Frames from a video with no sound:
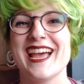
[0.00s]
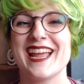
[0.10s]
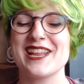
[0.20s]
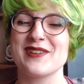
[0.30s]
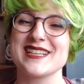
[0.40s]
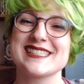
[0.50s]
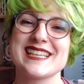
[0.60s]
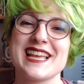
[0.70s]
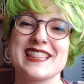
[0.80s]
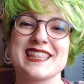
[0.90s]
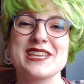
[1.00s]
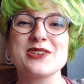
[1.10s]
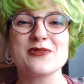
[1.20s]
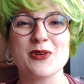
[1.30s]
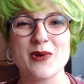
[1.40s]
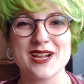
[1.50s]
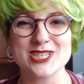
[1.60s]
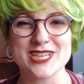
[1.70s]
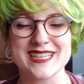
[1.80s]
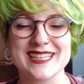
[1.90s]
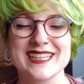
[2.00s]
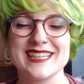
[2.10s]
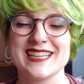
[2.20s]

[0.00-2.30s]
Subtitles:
Anyways, thank you for watching.